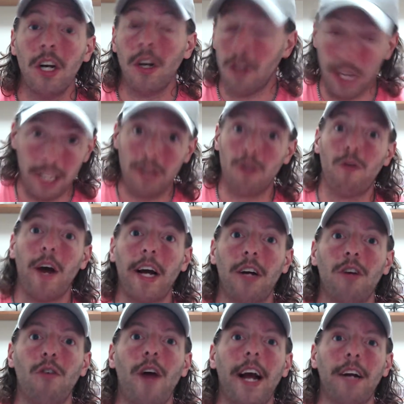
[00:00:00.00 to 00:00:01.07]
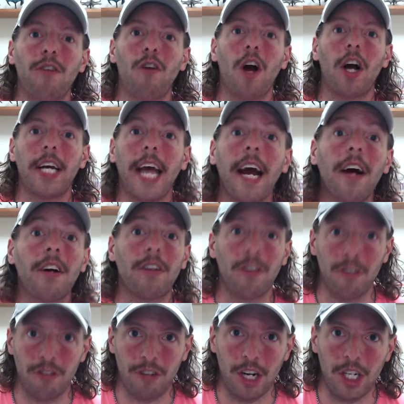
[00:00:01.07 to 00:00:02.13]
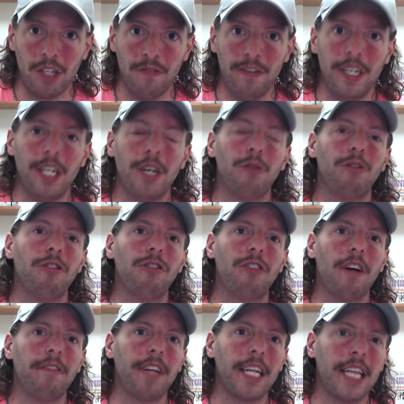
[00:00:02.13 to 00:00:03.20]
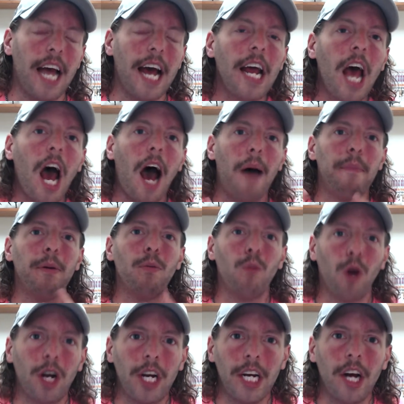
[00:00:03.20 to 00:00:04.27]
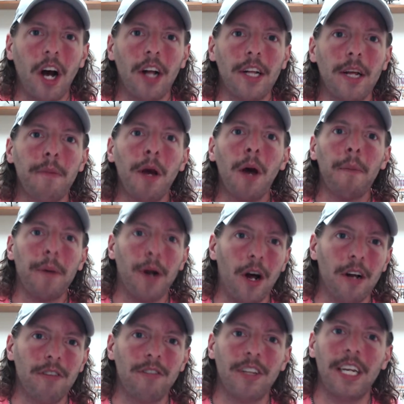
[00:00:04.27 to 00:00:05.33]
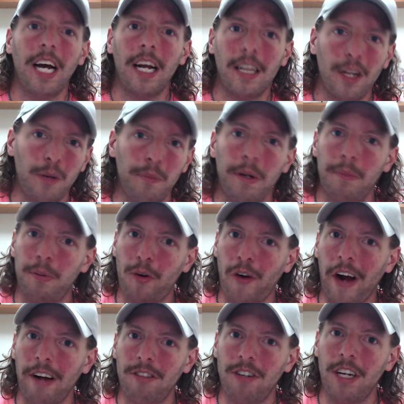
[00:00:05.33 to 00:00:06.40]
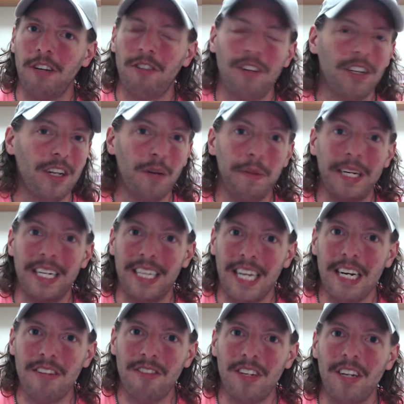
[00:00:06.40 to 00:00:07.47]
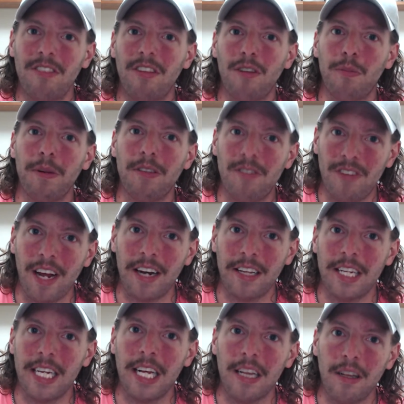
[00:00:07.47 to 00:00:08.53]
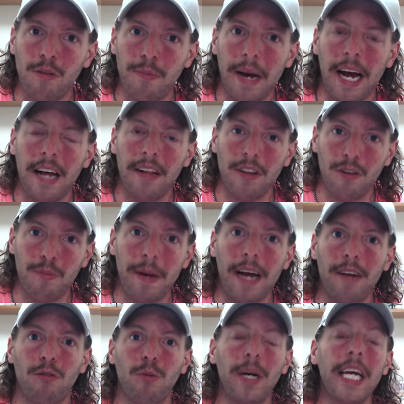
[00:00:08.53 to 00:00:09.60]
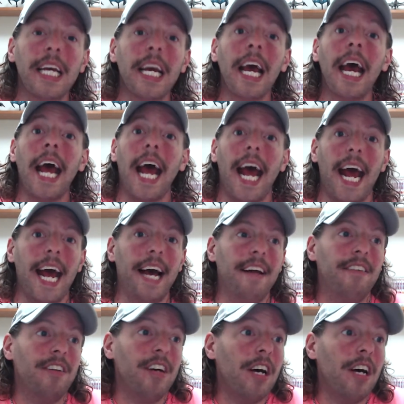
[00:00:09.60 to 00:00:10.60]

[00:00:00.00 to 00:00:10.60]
like the Record of Ragnarok character discussion videos and stuff like that. I've been working on them, but honestly, a little bit of procrastination, a little bit of laziness has been settling in this past, this past week, and